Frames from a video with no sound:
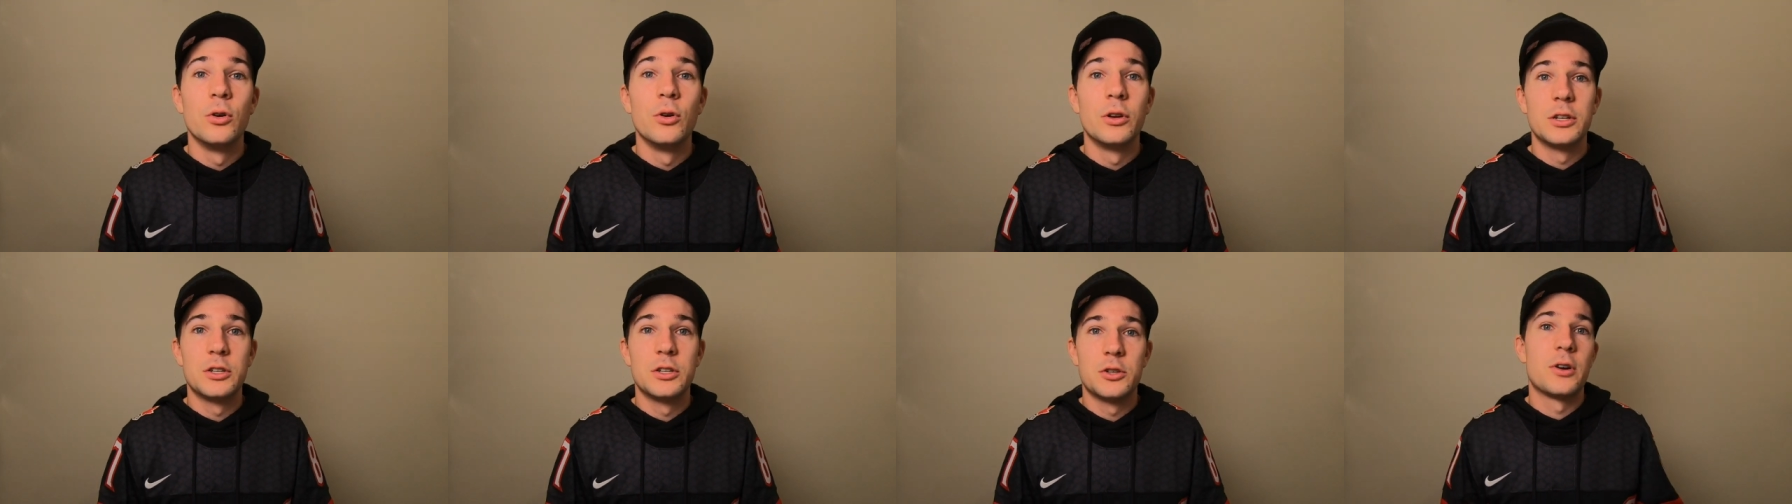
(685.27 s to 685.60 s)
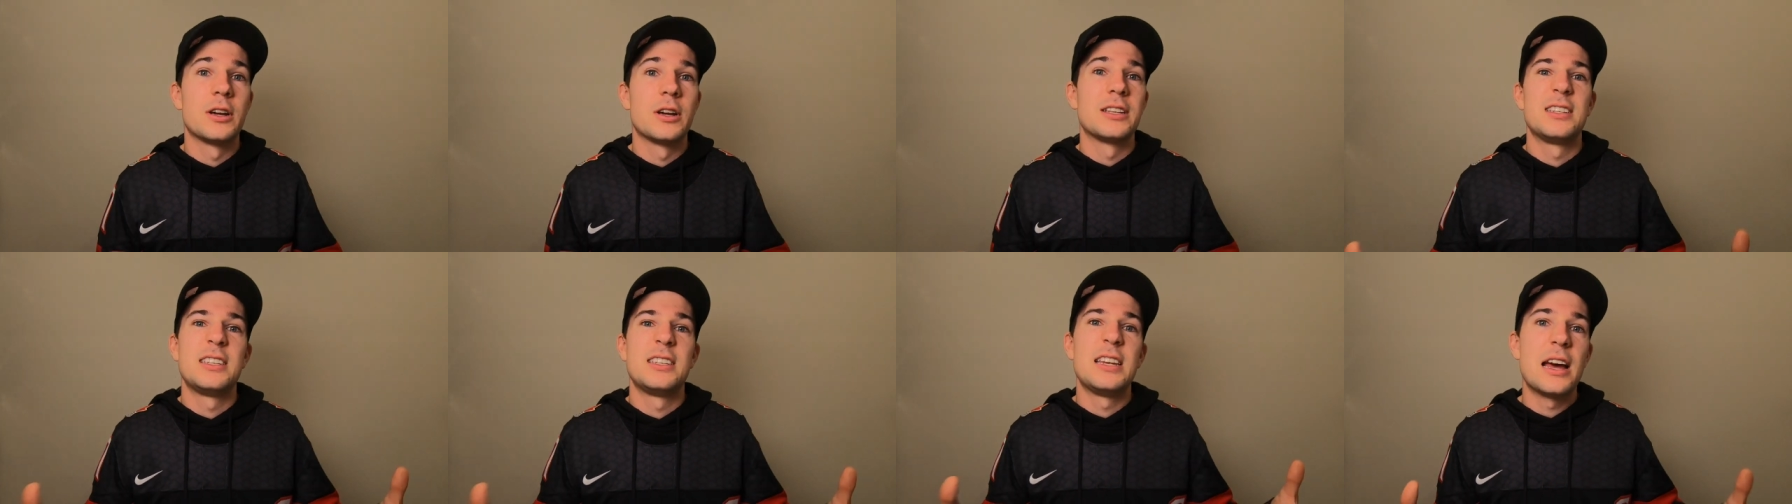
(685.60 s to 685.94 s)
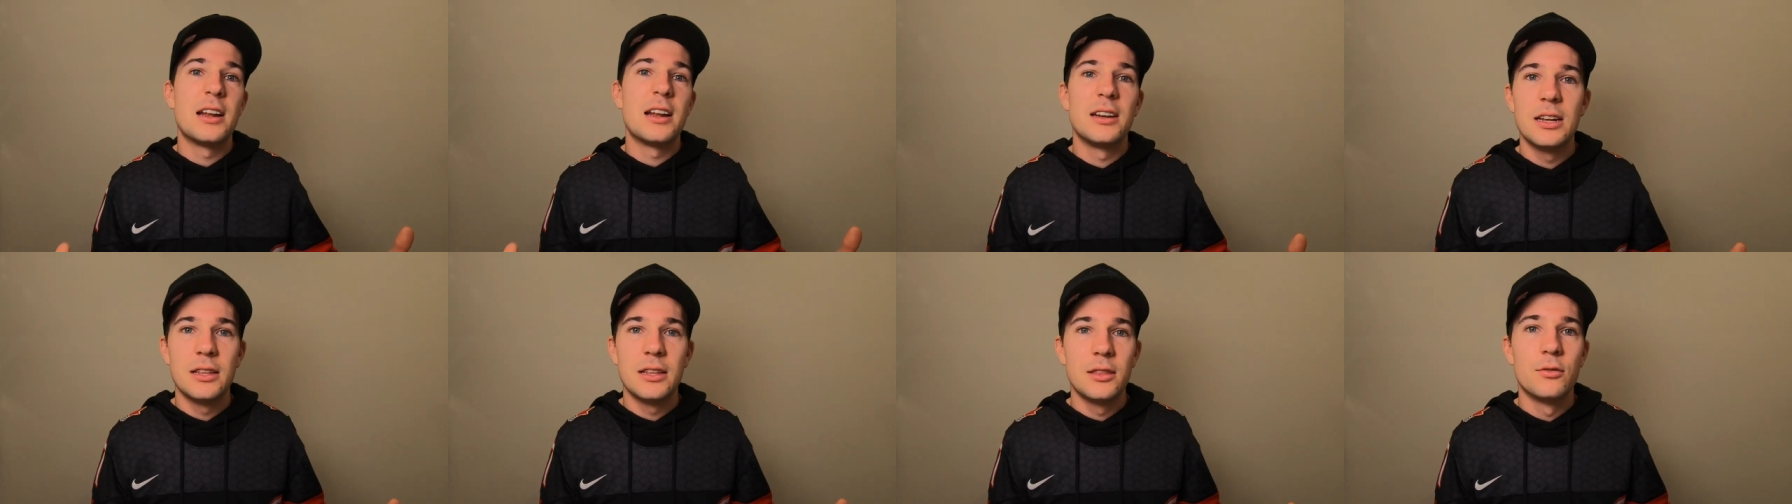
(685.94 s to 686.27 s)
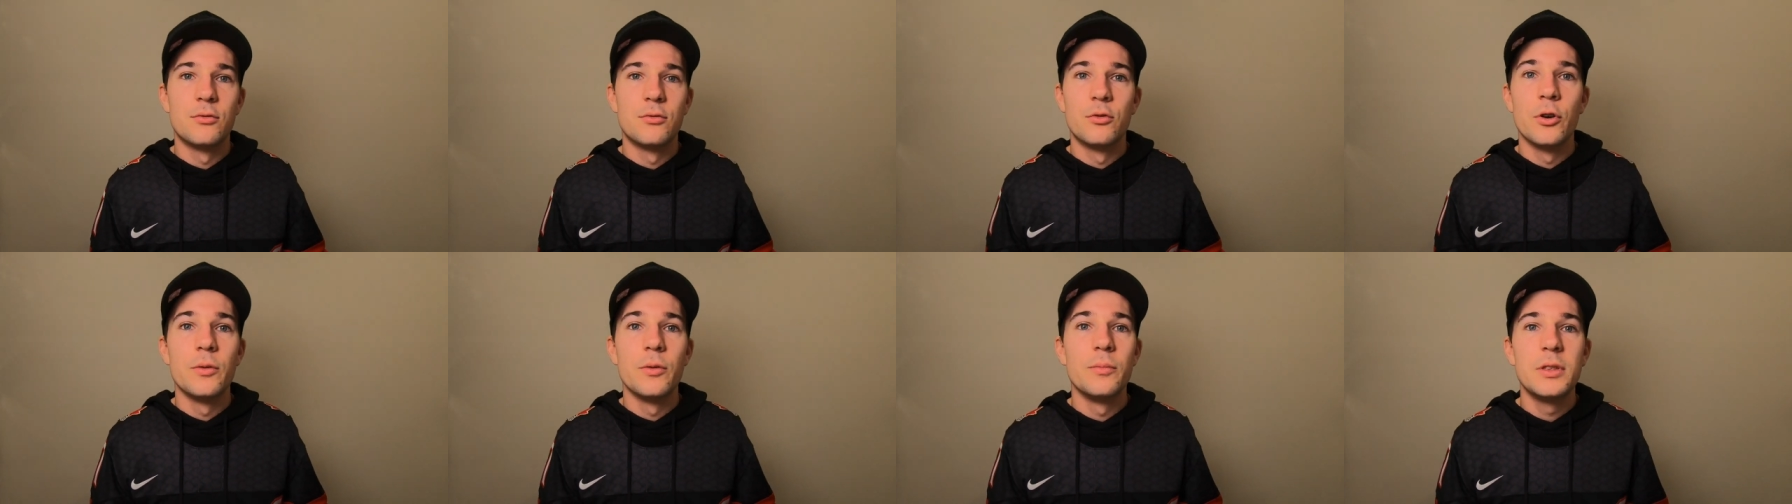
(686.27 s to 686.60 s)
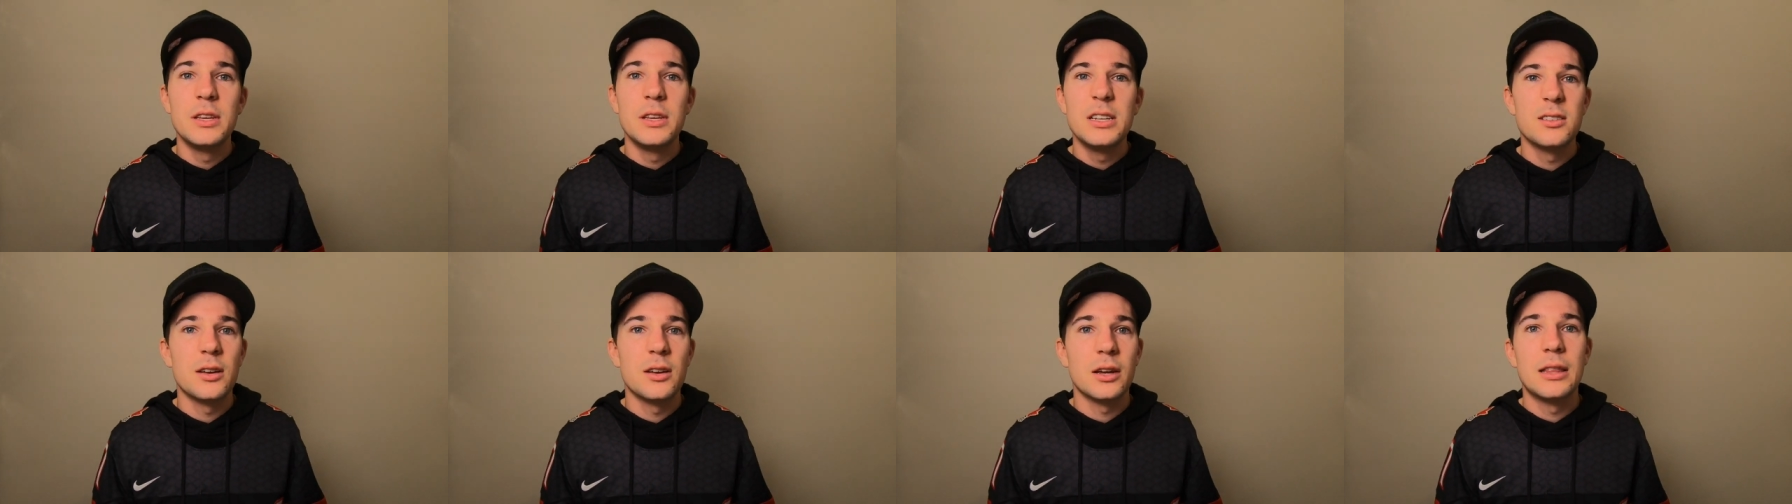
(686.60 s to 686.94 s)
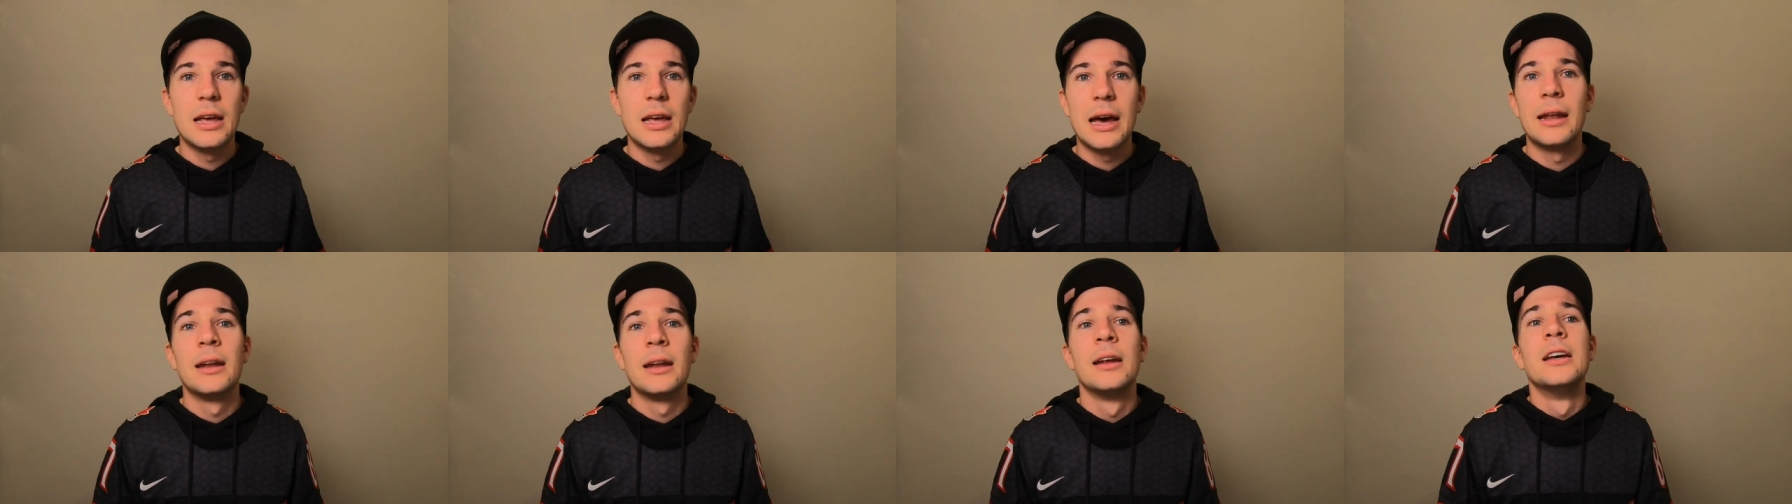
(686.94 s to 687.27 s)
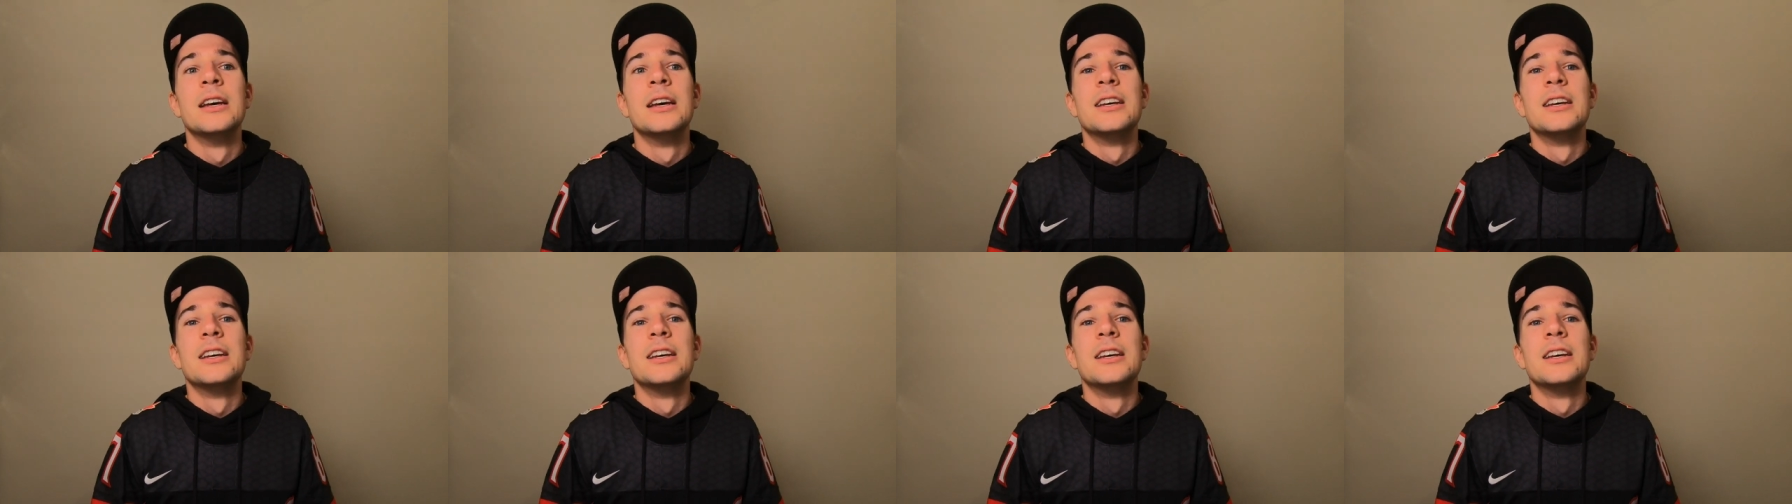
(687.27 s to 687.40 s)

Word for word: to try and sound deaden the room, things like that,